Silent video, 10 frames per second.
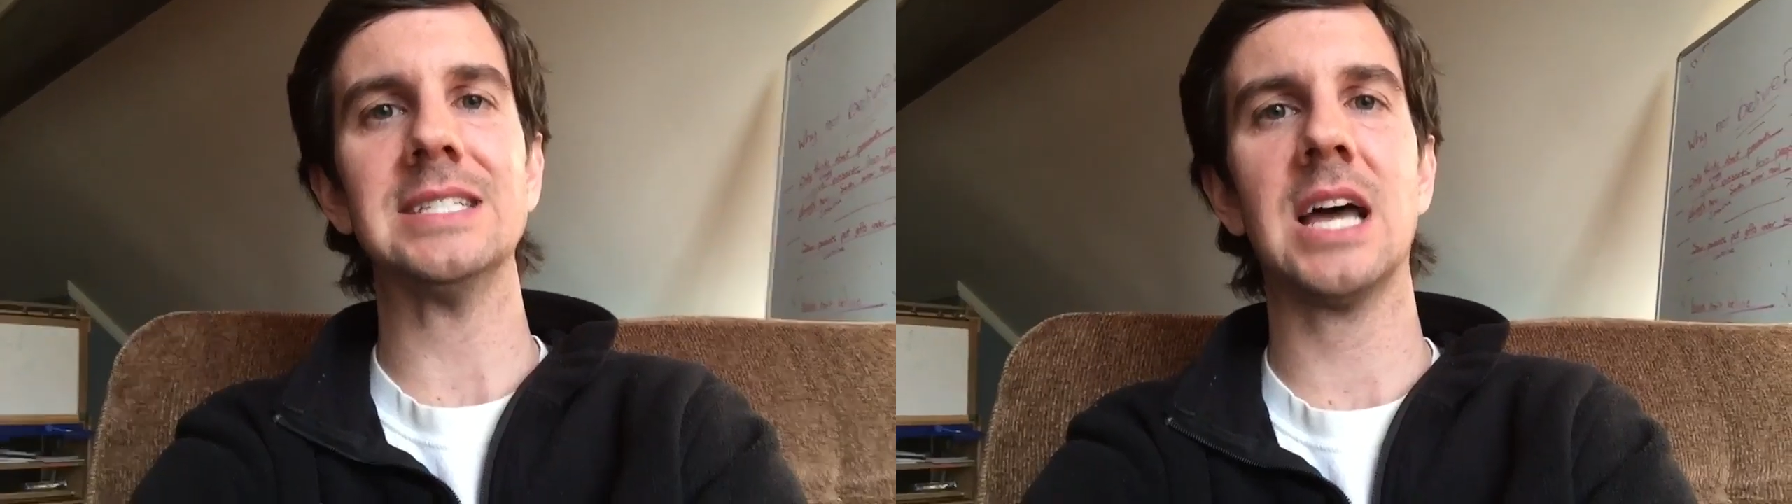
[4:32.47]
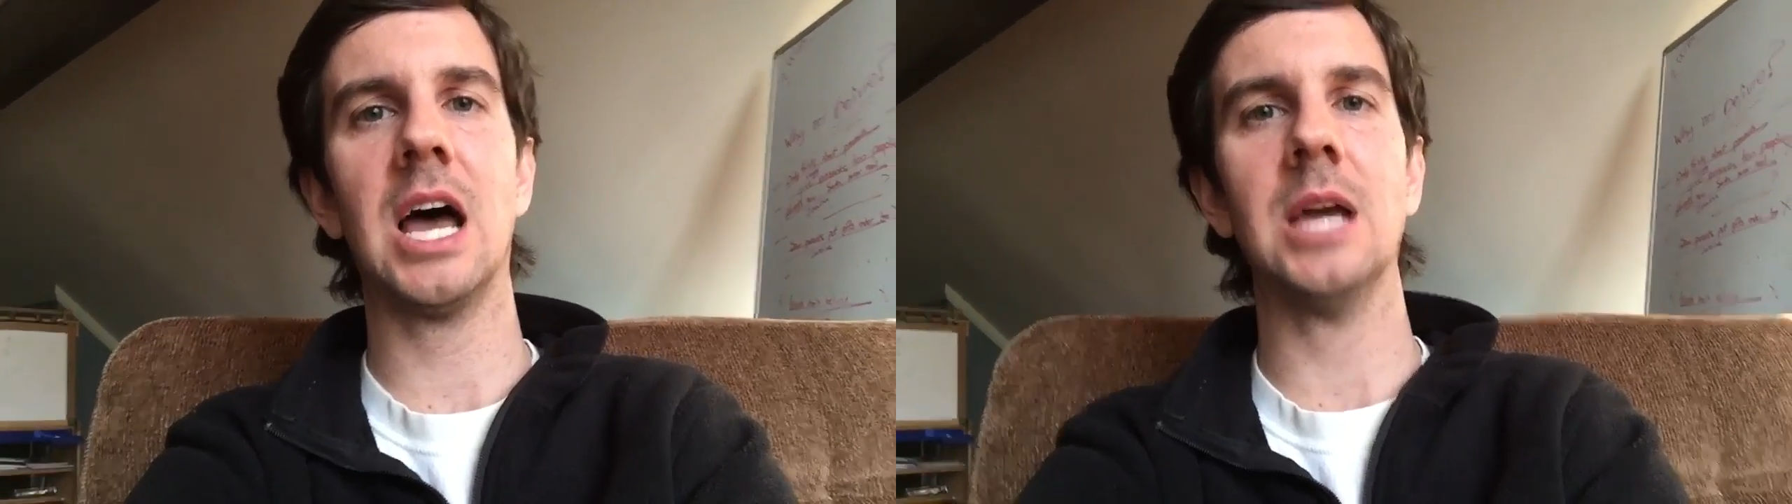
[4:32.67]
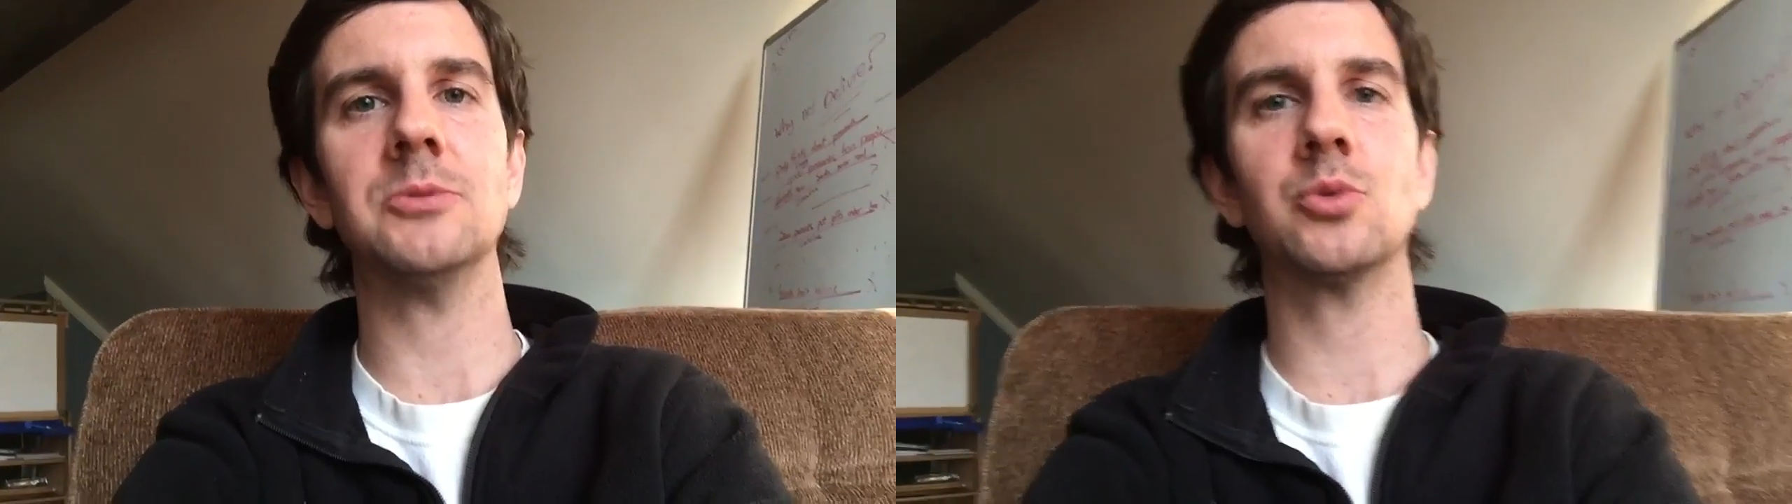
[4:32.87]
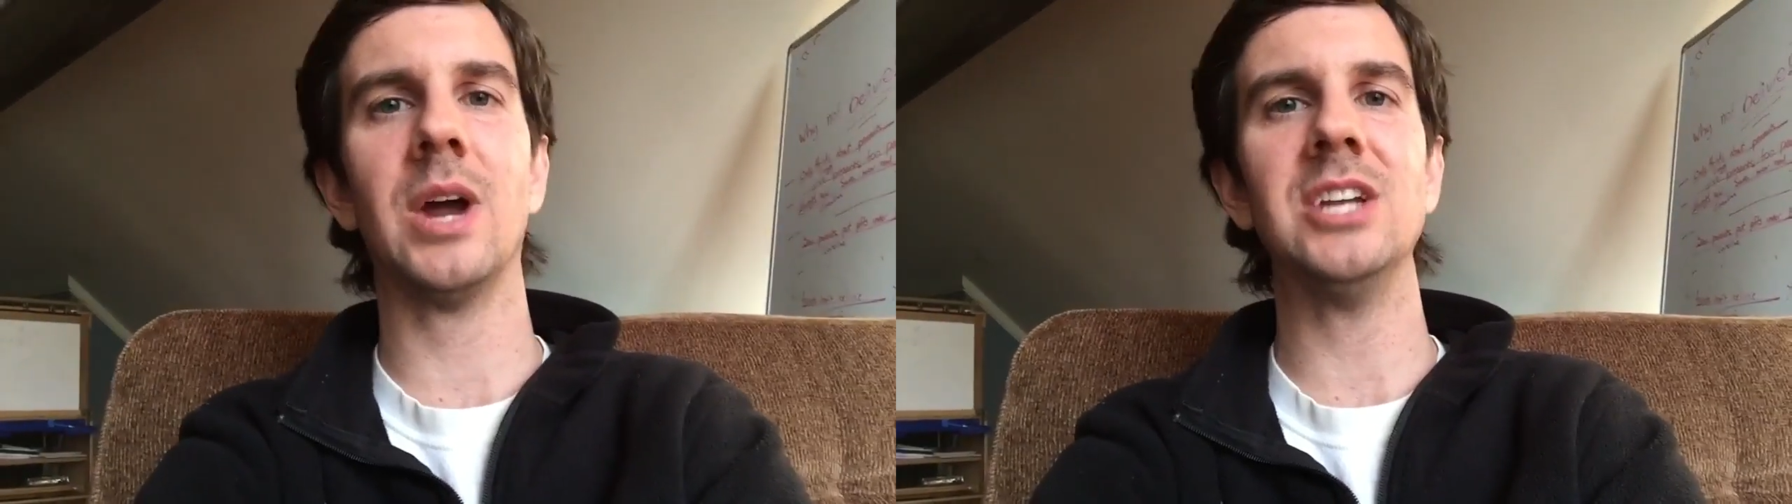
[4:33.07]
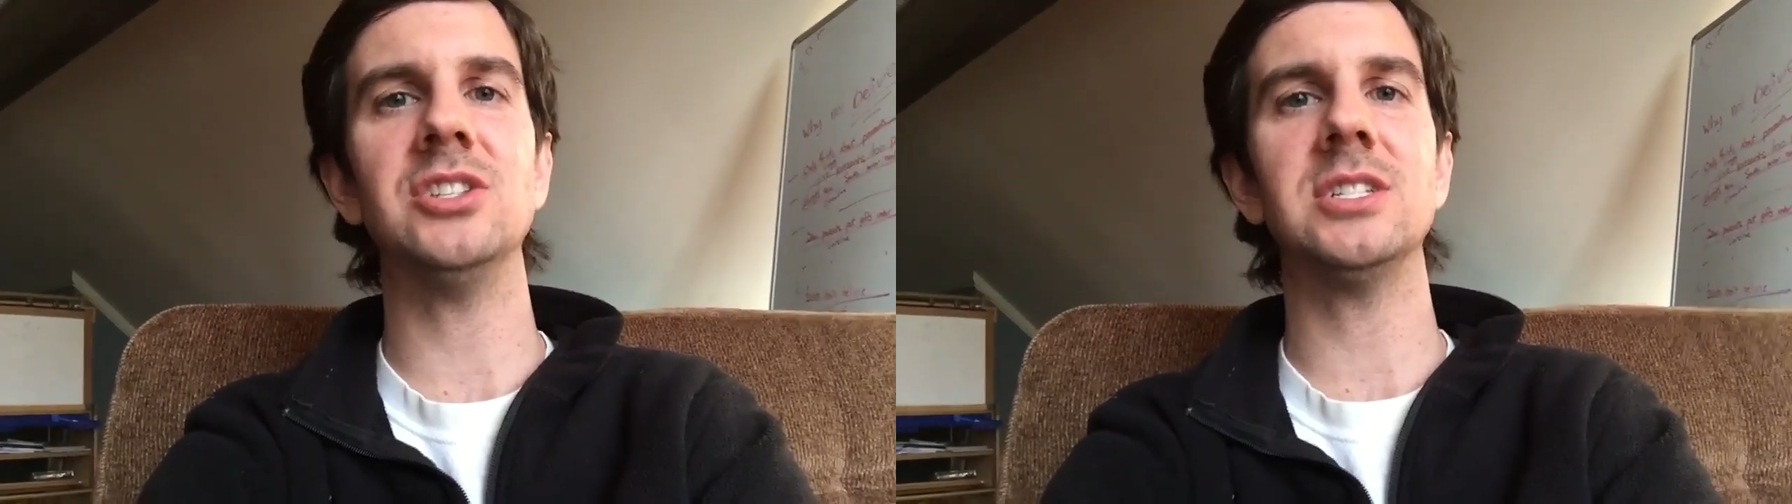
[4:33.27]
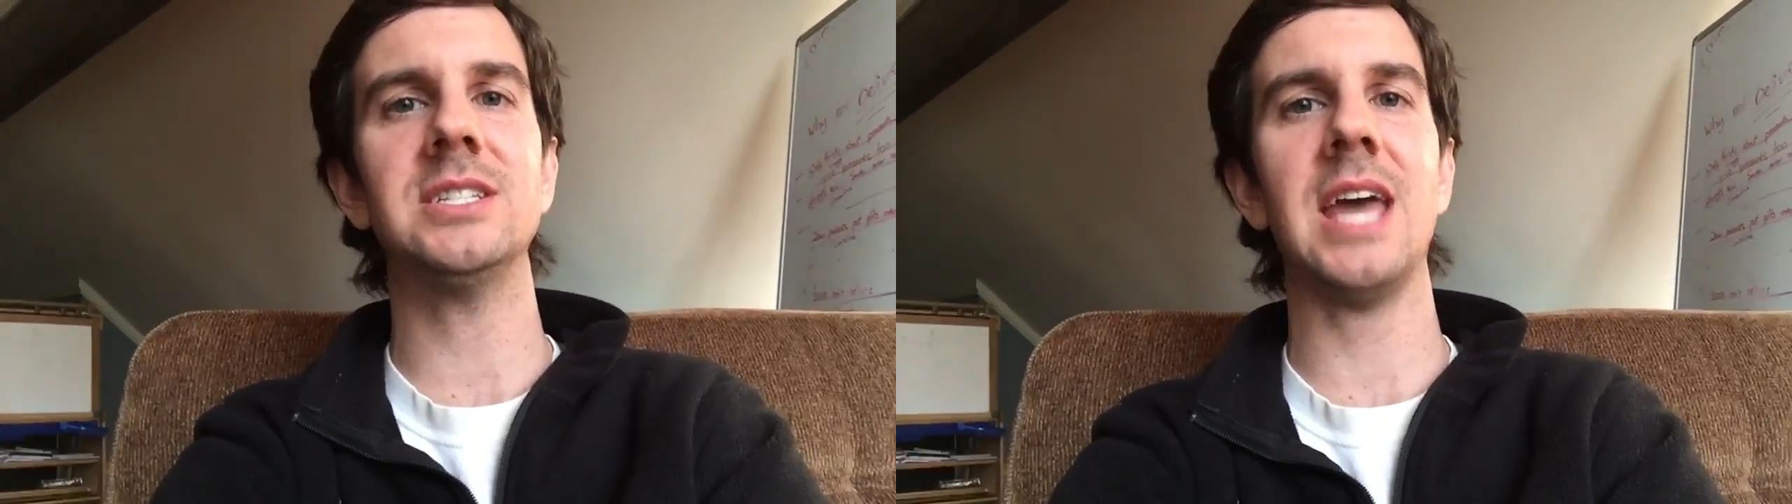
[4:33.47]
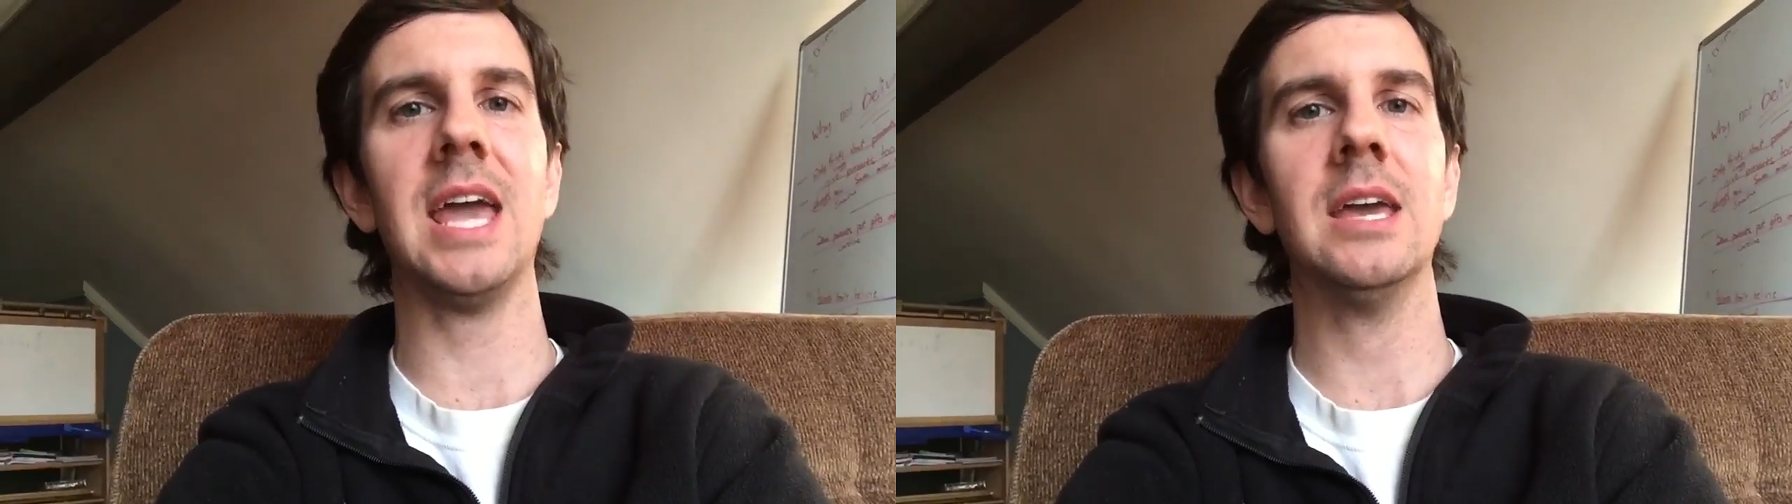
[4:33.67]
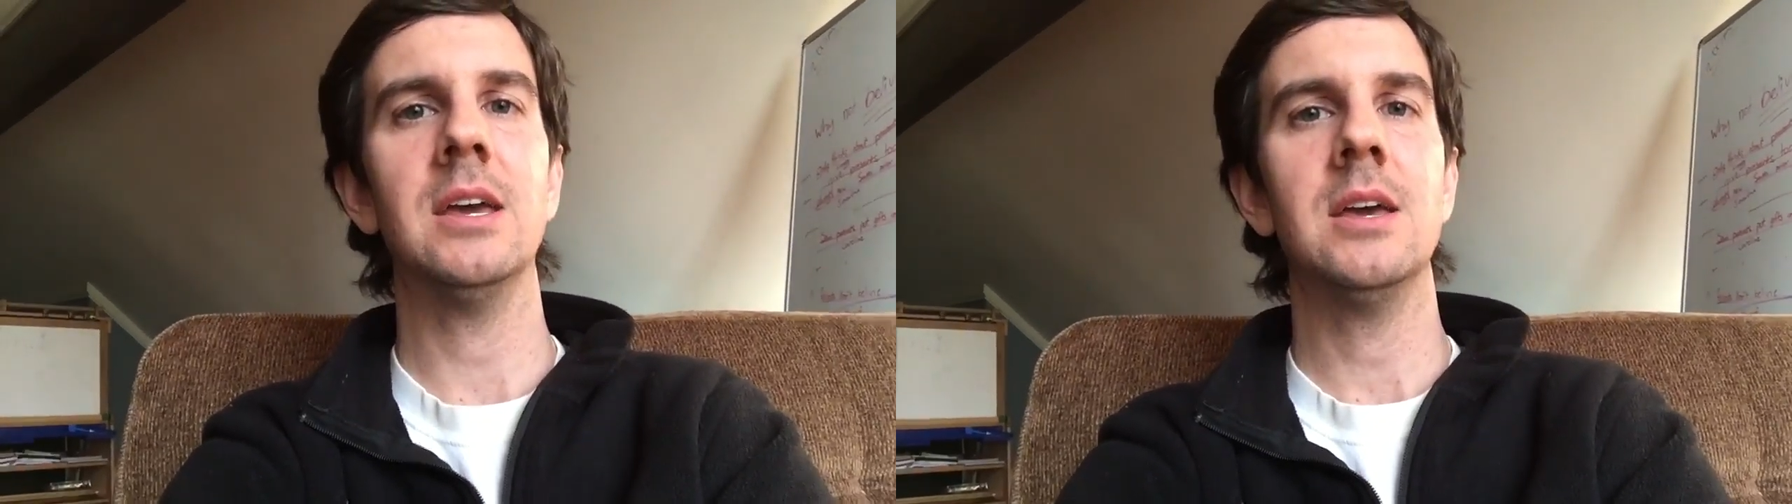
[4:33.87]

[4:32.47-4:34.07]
times where I just say,